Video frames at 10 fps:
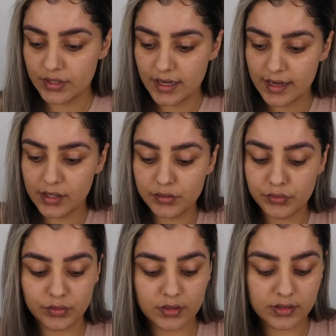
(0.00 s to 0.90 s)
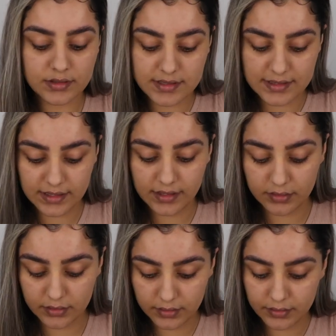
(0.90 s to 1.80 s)
To now
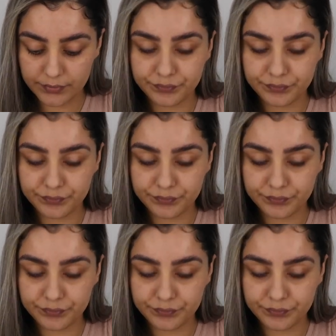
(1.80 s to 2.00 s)
conceal